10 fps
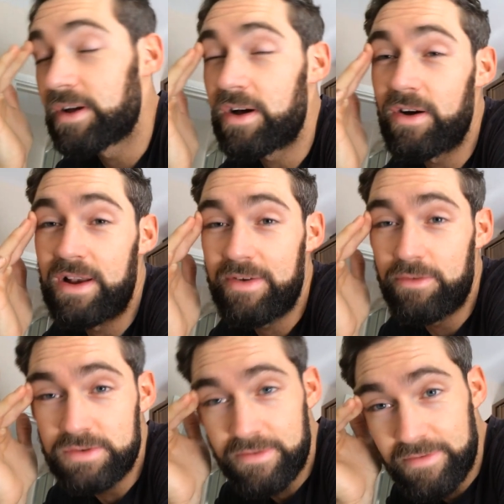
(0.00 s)
high
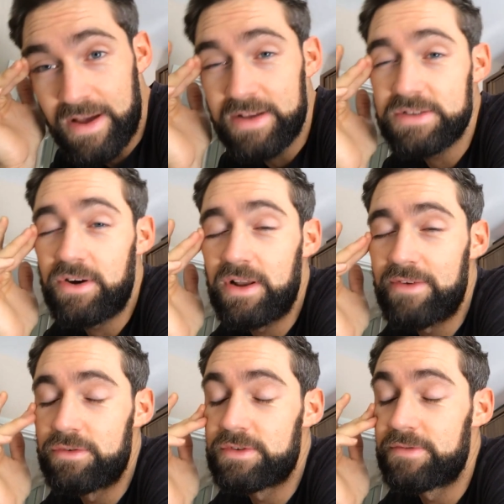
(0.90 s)
levels of fats, high
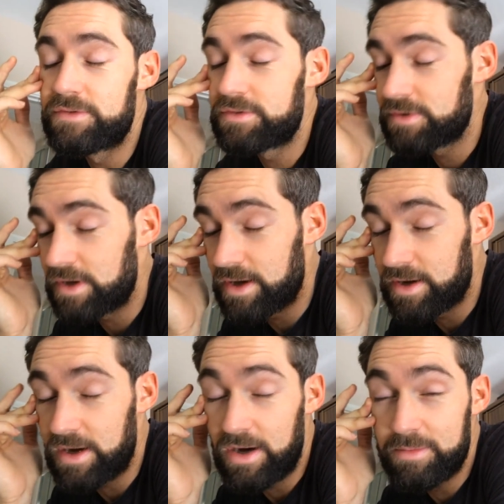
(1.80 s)
levels of
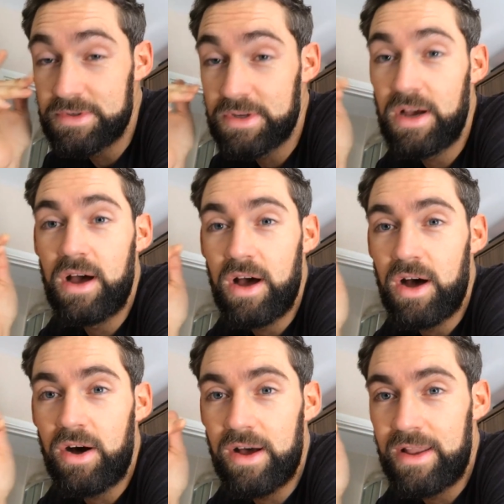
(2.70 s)
uh, carbs,
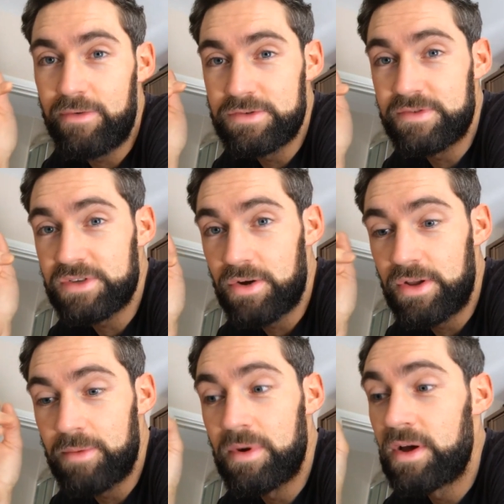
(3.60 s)
high levels of
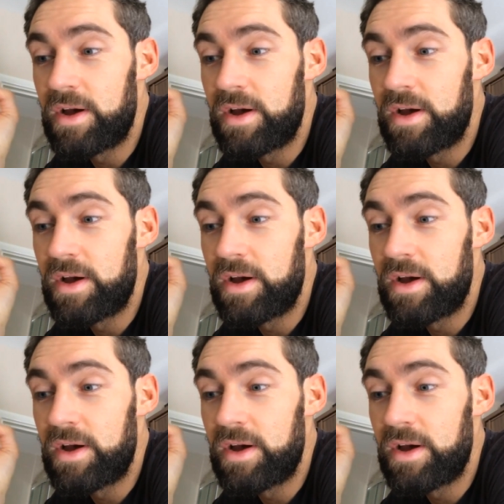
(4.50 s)
sodium.